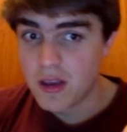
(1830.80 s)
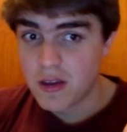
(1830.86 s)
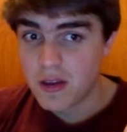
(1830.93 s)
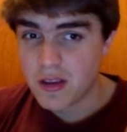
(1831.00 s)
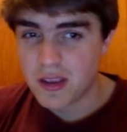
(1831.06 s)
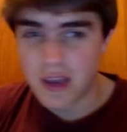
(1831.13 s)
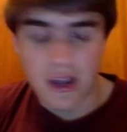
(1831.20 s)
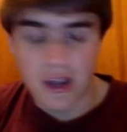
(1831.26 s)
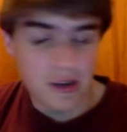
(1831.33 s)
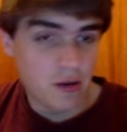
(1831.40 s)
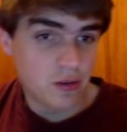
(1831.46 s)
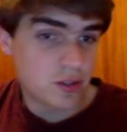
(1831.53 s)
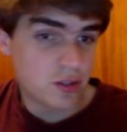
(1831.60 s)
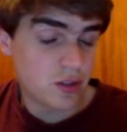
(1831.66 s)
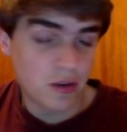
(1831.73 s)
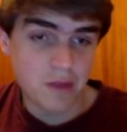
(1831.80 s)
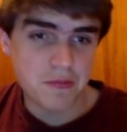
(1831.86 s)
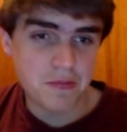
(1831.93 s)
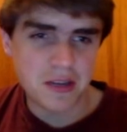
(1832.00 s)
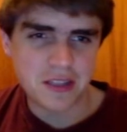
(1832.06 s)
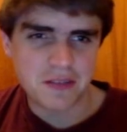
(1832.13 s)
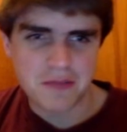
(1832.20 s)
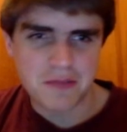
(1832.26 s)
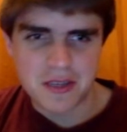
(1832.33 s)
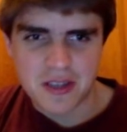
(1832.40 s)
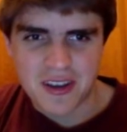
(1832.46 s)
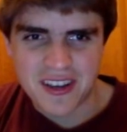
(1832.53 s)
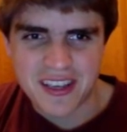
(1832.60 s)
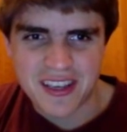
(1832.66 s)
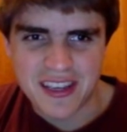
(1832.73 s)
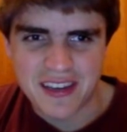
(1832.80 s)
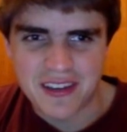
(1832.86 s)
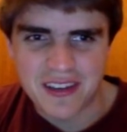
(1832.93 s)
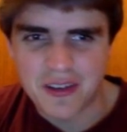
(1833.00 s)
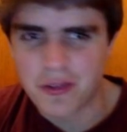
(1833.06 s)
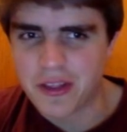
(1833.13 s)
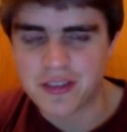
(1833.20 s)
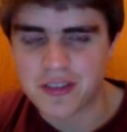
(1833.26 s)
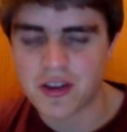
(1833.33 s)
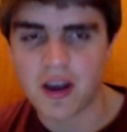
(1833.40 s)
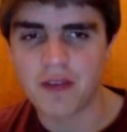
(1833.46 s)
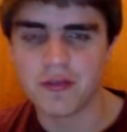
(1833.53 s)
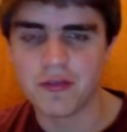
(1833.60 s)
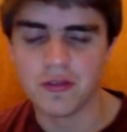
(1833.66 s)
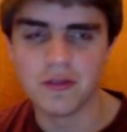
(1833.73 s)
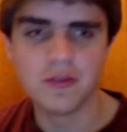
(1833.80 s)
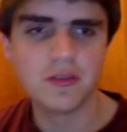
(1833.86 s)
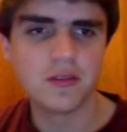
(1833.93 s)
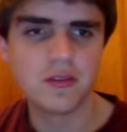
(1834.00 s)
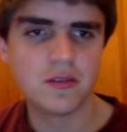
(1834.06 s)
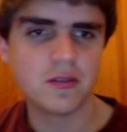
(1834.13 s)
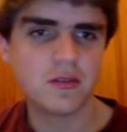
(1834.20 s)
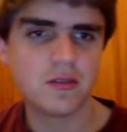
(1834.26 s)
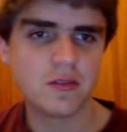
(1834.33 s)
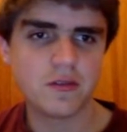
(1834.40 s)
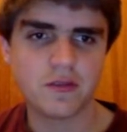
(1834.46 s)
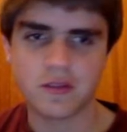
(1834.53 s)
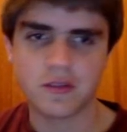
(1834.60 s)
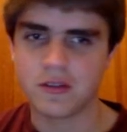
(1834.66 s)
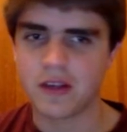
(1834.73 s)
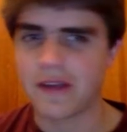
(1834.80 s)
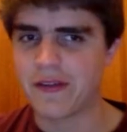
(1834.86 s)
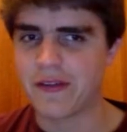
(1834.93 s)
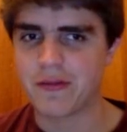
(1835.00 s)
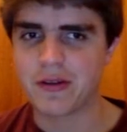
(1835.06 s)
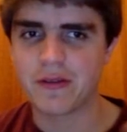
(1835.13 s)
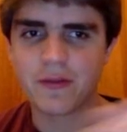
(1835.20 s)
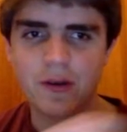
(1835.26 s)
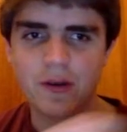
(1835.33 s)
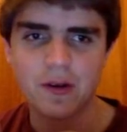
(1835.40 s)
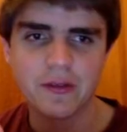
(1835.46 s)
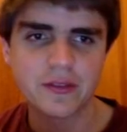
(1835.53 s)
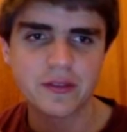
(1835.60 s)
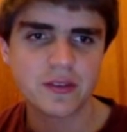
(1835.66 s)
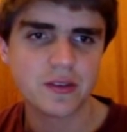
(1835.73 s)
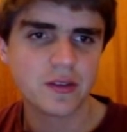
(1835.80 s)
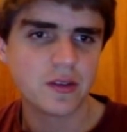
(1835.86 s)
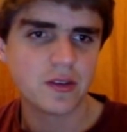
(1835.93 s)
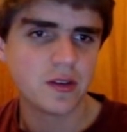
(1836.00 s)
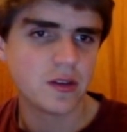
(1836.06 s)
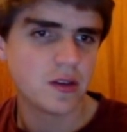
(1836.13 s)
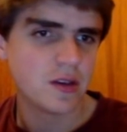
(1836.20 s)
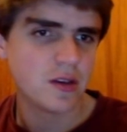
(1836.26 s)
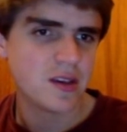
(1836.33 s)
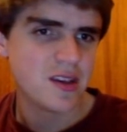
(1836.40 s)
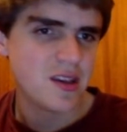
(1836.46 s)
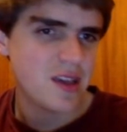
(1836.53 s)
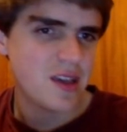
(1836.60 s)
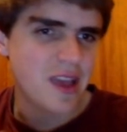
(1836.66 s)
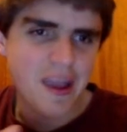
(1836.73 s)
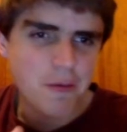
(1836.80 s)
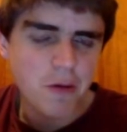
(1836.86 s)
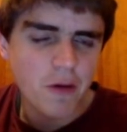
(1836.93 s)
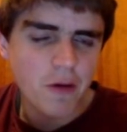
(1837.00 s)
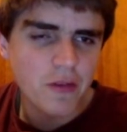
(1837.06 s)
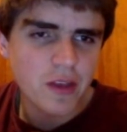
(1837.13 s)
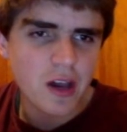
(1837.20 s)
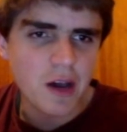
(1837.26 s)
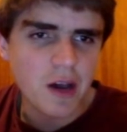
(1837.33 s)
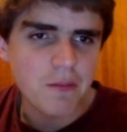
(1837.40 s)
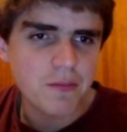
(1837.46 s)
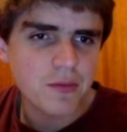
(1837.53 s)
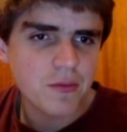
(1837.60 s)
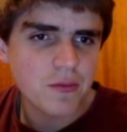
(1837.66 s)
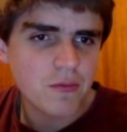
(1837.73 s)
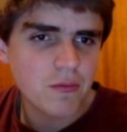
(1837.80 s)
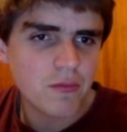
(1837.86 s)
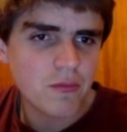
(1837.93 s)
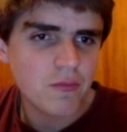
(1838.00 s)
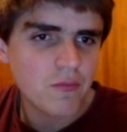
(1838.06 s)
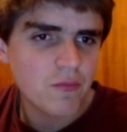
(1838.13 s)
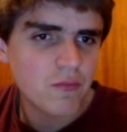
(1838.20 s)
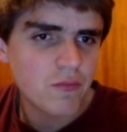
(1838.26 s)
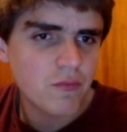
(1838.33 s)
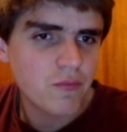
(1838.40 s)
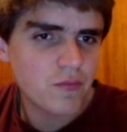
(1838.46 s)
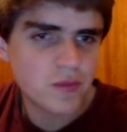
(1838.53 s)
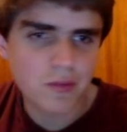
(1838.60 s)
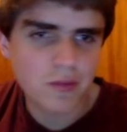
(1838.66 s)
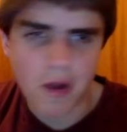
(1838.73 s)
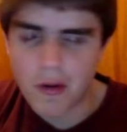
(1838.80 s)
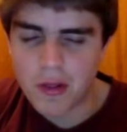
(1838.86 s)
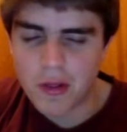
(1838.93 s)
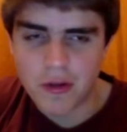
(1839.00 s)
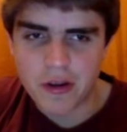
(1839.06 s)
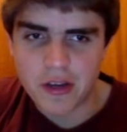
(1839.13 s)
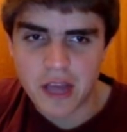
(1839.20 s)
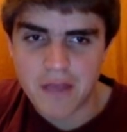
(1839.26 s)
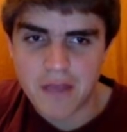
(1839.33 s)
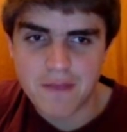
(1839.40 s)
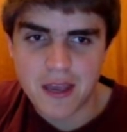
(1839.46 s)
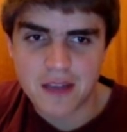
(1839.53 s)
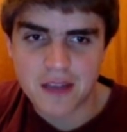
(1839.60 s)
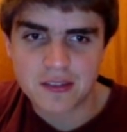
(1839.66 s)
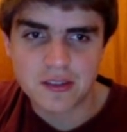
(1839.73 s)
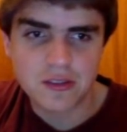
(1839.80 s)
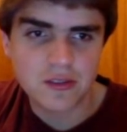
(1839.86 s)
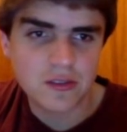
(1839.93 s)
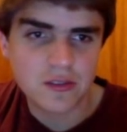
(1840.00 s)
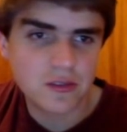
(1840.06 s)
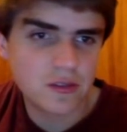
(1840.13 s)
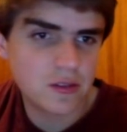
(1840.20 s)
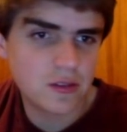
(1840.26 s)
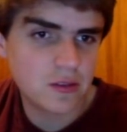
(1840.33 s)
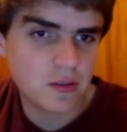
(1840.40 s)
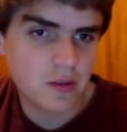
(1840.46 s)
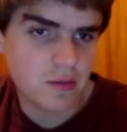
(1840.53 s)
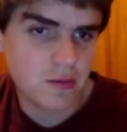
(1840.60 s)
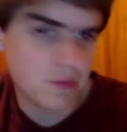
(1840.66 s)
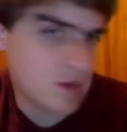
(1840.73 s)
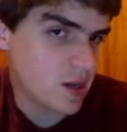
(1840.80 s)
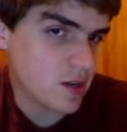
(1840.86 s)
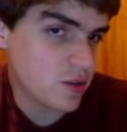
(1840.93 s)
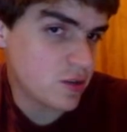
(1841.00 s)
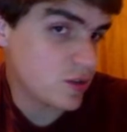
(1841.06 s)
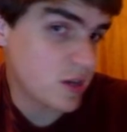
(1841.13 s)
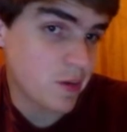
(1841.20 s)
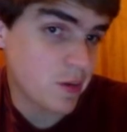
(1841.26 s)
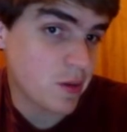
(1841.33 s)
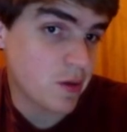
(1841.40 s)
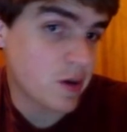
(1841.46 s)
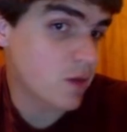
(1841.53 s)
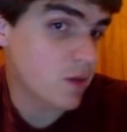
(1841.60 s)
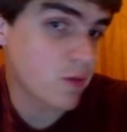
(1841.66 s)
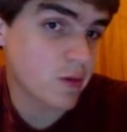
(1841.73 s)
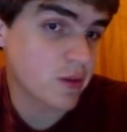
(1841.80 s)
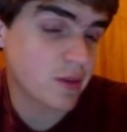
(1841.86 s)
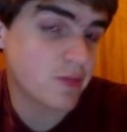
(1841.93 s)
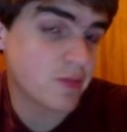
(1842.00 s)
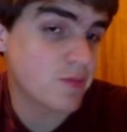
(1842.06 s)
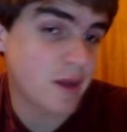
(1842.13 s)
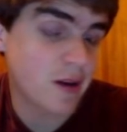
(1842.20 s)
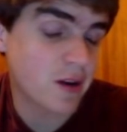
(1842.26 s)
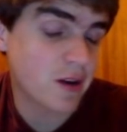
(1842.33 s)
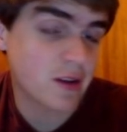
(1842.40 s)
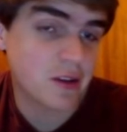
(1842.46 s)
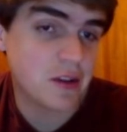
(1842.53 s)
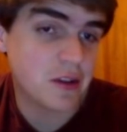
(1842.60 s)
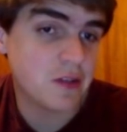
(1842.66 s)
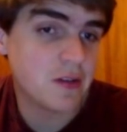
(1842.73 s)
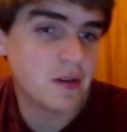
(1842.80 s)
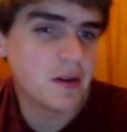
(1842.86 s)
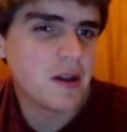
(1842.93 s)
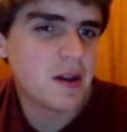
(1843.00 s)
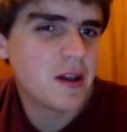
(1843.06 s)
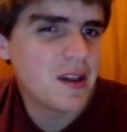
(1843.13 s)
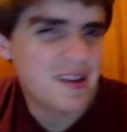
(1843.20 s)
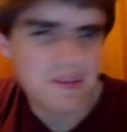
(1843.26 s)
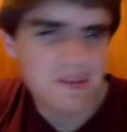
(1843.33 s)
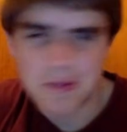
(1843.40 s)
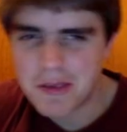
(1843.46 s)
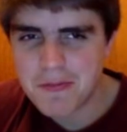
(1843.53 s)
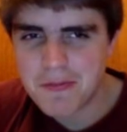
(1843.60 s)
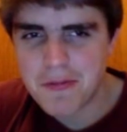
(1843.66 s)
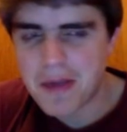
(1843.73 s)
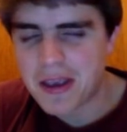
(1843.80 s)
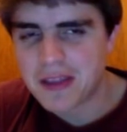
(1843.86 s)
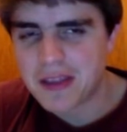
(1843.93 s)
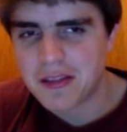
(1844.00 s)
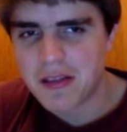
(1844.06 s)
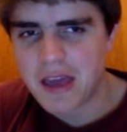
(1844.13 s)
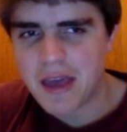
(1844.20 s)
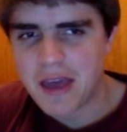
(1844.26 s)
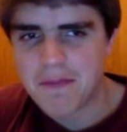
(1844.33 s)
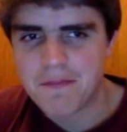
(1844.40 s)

God knows, 30 minutes of me talking. Oh, that's awful for everyone involved. And we're over the hump. Tomorrow we learn how to name the acids. On Monday and Tuesday we learn how to work with them numerically. And then we can be back in the lab.